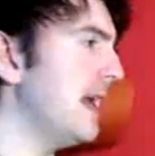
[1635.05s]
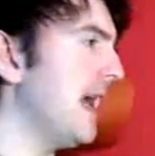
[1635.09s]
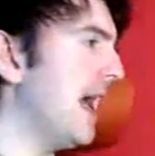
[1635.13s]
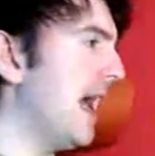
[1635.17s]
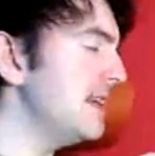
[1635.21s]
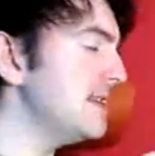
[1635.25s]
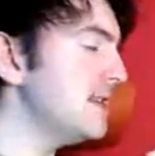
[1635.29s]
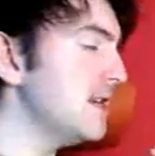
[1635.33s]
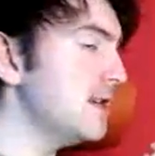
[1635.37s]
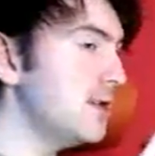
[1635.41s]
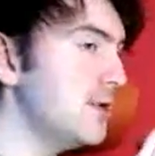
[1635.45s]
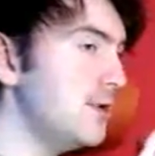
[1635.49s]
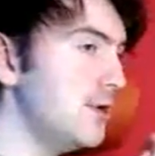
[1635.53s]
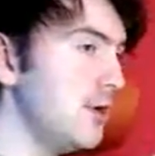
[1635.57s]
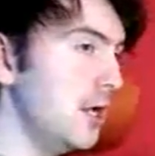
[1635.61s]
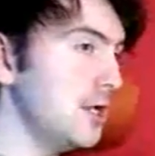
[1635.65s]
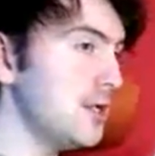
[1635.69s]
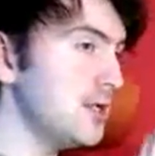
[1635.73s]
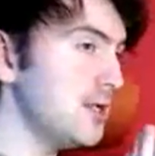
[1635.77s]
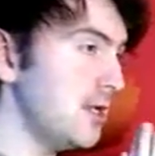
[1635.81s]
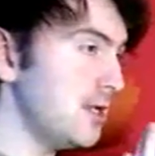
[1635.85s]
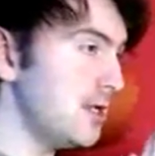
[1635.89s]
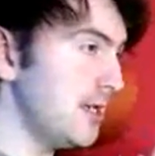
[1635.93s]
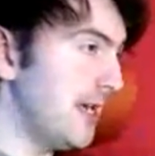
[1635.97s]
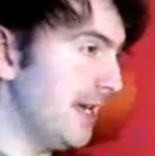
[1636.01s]
I think it's a
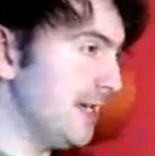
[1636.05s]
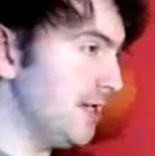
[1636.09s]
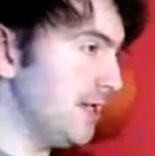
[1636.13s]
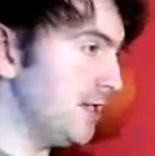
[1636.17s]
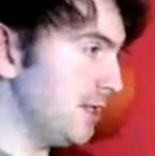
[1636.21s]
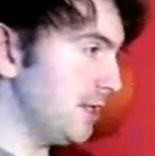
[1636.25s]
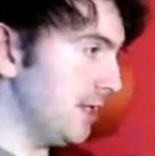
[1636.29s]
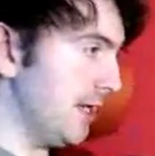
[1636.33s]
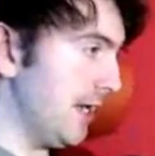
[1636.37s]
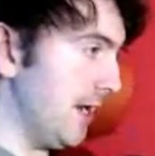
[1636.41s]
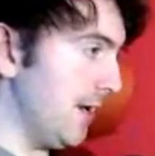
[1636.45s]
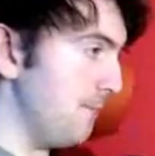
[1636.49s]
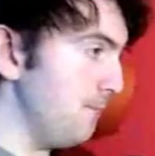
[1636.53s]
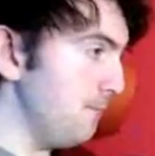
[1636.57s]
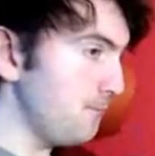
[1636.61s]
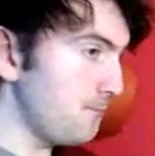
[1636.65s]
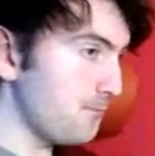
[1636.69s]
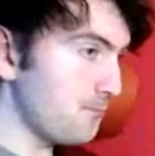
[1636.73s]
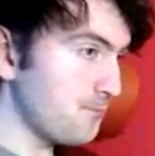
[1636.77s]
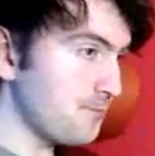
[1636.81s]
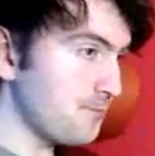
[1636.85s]
good suggestion.